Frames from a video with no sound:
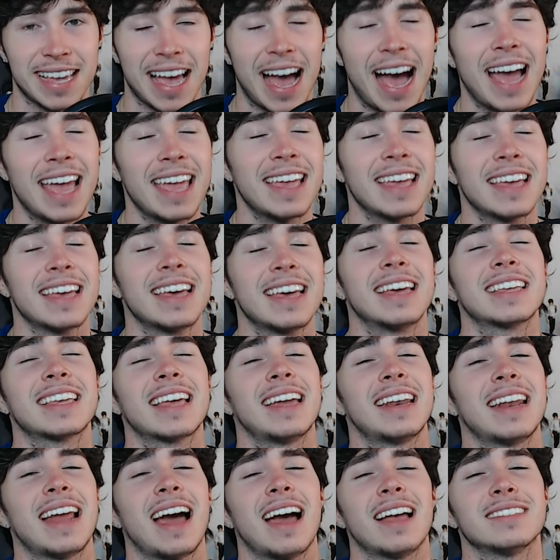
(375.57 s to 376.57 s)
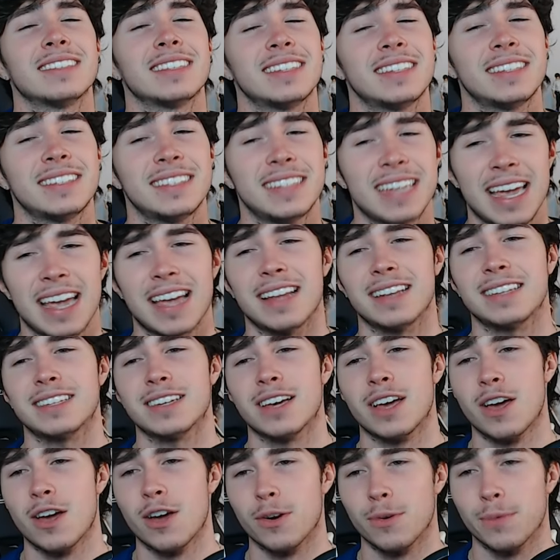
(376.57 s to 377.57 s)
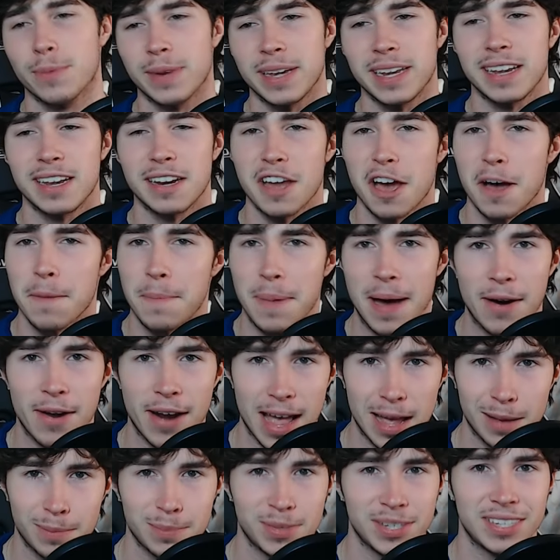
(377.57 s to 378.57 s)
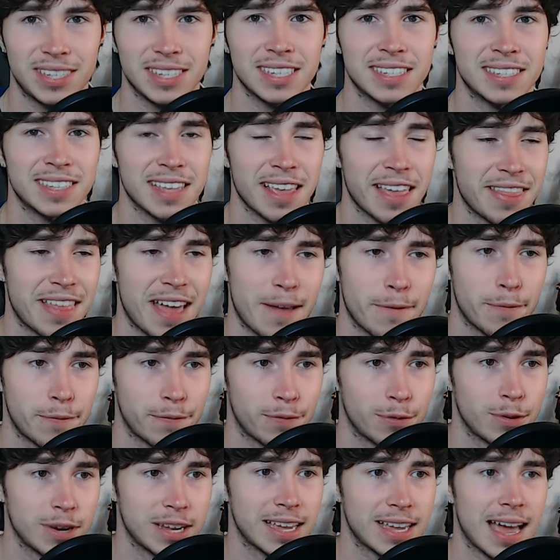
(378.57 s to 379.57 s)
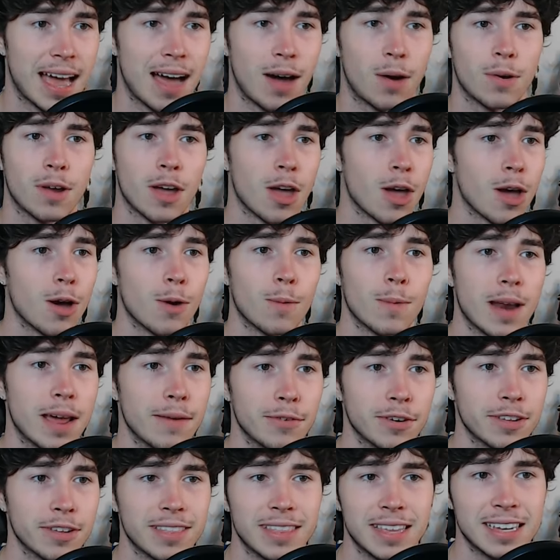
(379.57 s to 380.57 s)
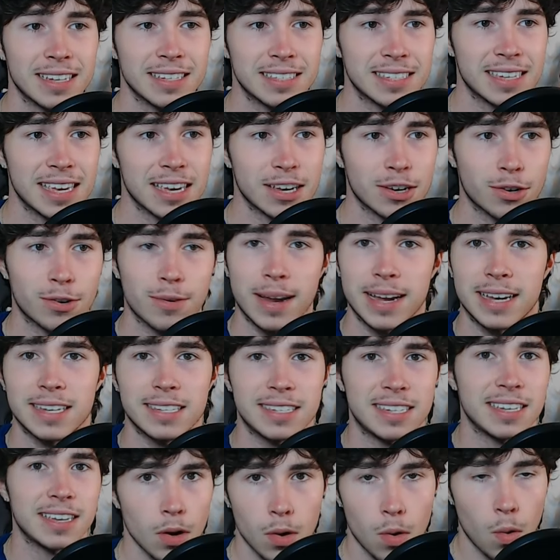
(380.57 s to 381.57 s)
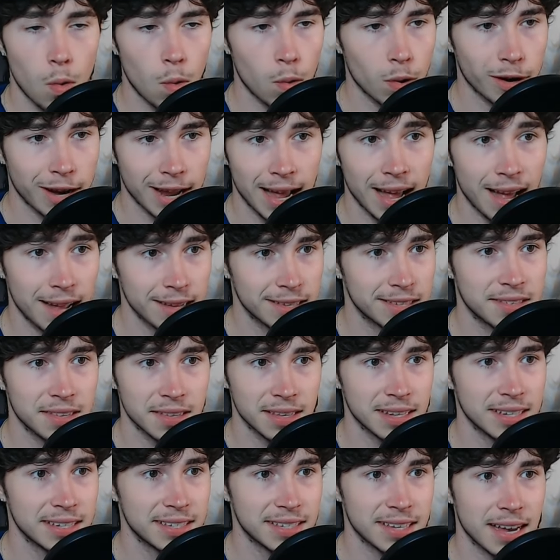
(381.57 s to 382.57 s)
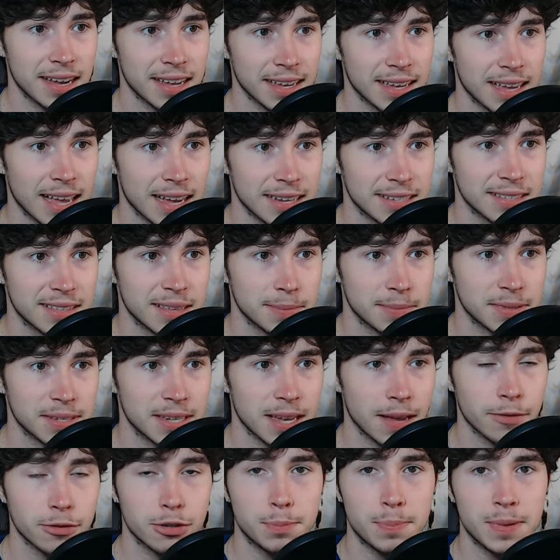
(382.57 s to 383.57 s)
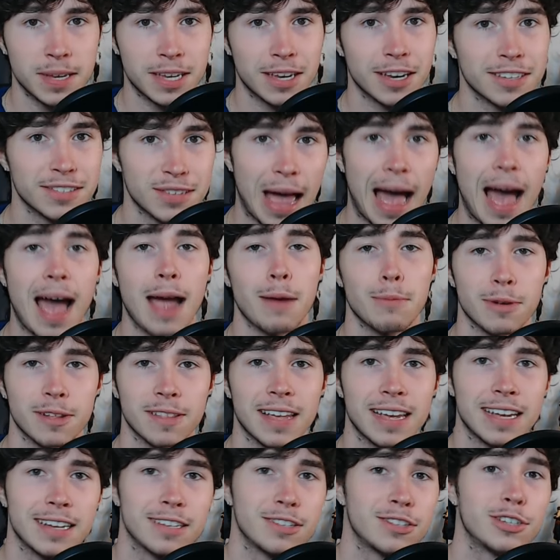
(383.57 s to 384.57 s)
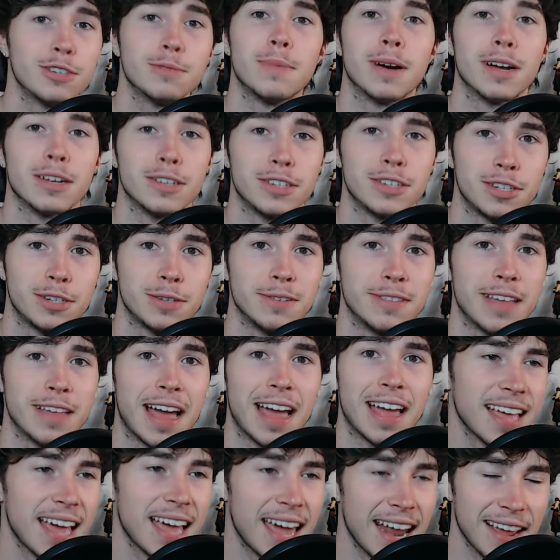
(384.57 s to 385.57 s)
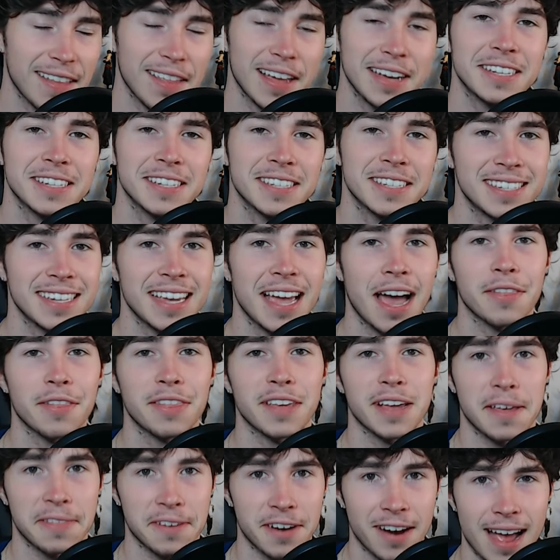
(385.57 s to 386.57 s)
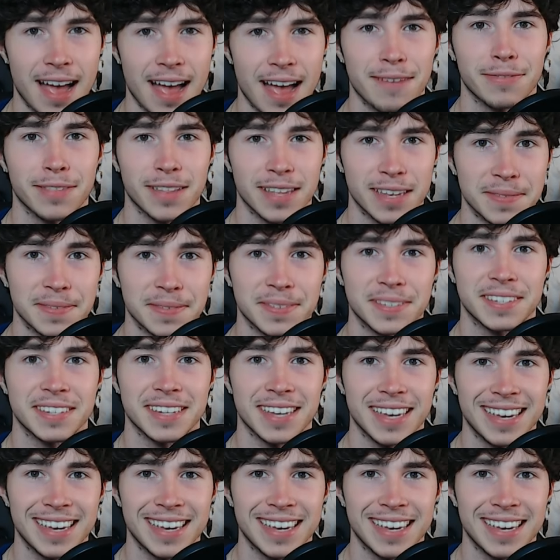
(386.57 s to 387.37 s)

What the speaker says: I cannot stand reading about MCs that freak out whenever things get crazy or constantly second guess themselves, because I relate too much to that. And I like to see how the other half lives.